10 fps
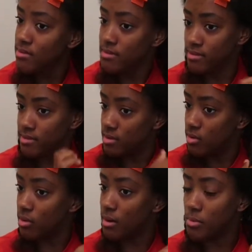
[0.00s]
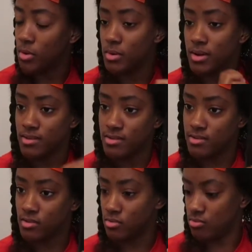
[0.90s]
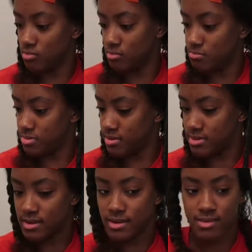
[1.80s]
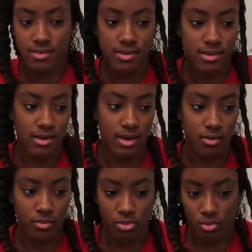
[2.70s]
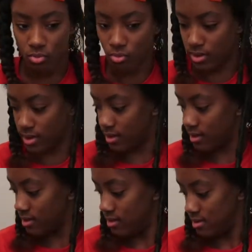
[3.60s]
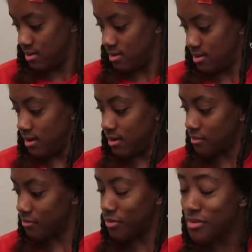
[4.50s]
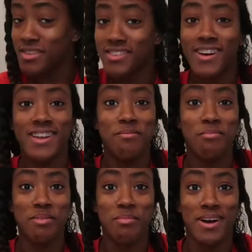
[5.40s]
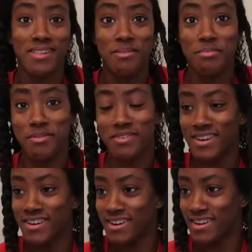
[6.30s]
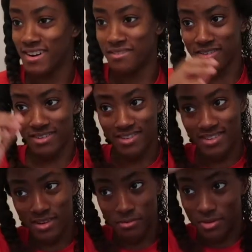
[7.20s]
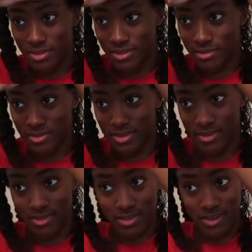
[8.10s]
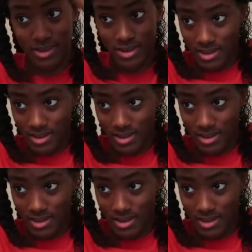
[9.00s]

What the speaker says: So I'm going to put this out the way. And of course, I didn't bring my clip over here. All right, we're just gonna put this with this then.